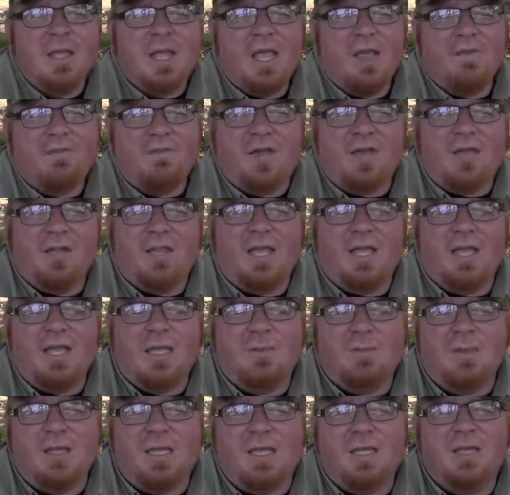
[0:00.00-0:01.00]

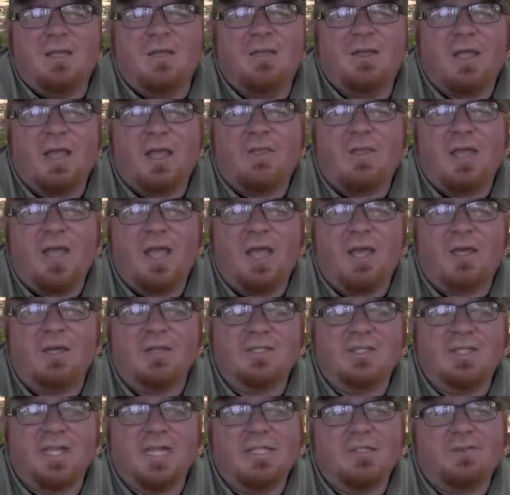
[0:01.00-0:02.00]
FLAME. The
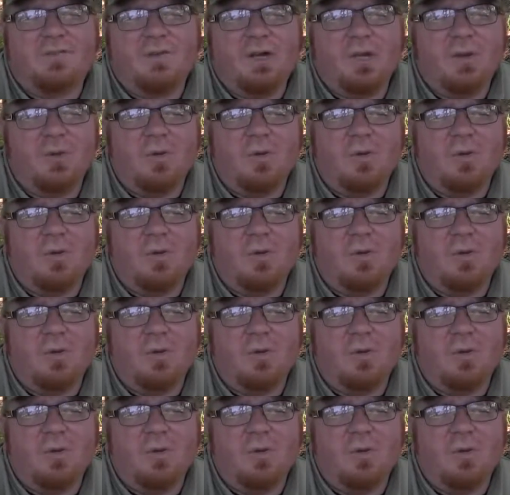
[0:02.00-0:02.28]
L stands for